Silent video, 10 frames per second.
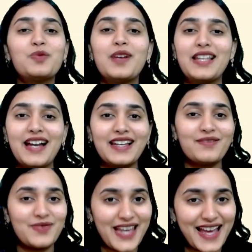
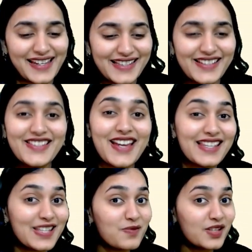Malayalam channel. So just
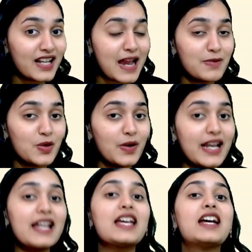subscribe to it